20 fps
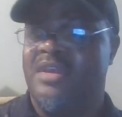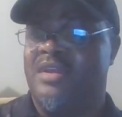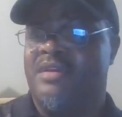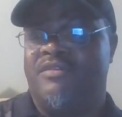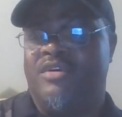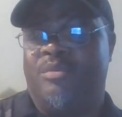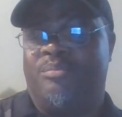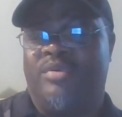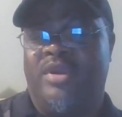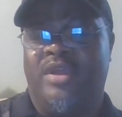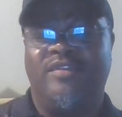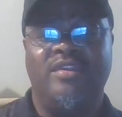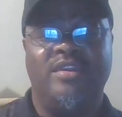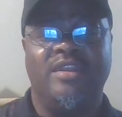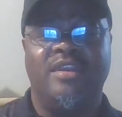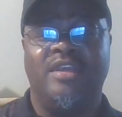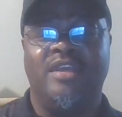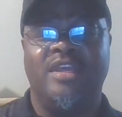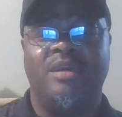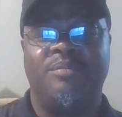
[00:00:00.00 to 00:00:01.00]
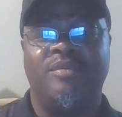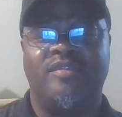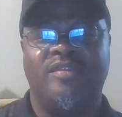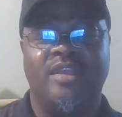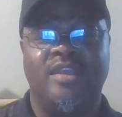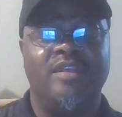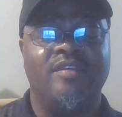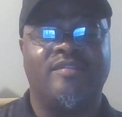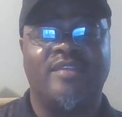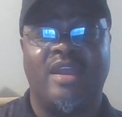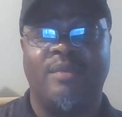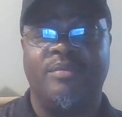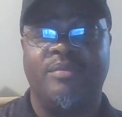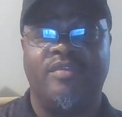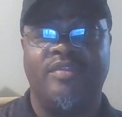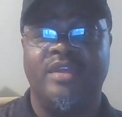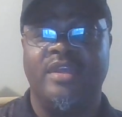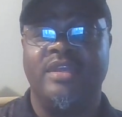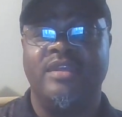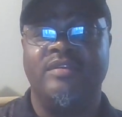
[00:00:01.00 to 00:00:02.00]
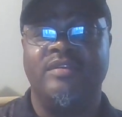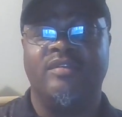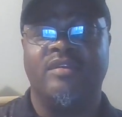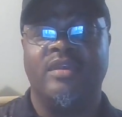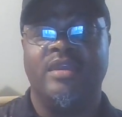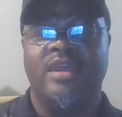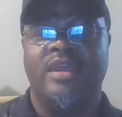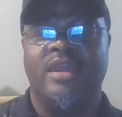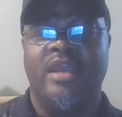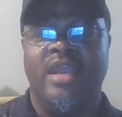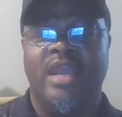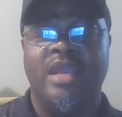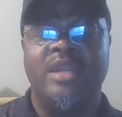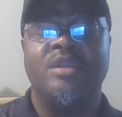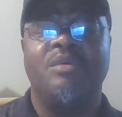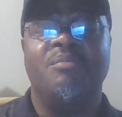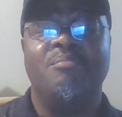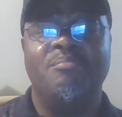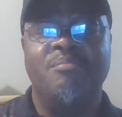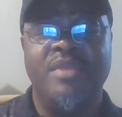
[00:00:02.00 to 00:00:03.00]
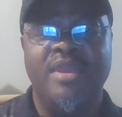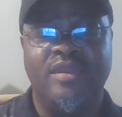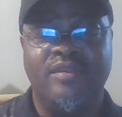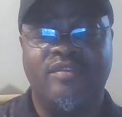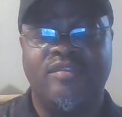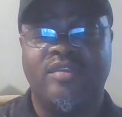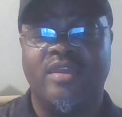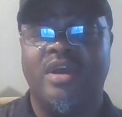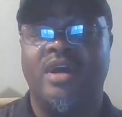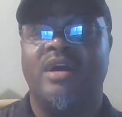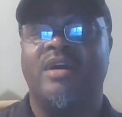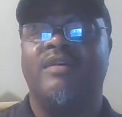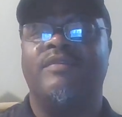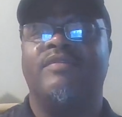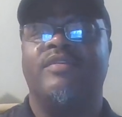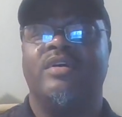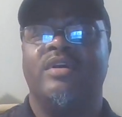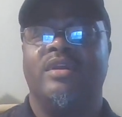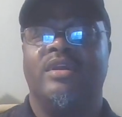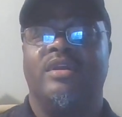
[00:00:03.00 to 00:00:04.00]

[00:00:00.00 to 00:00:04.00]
for a president to get up and say these type of things in the midst of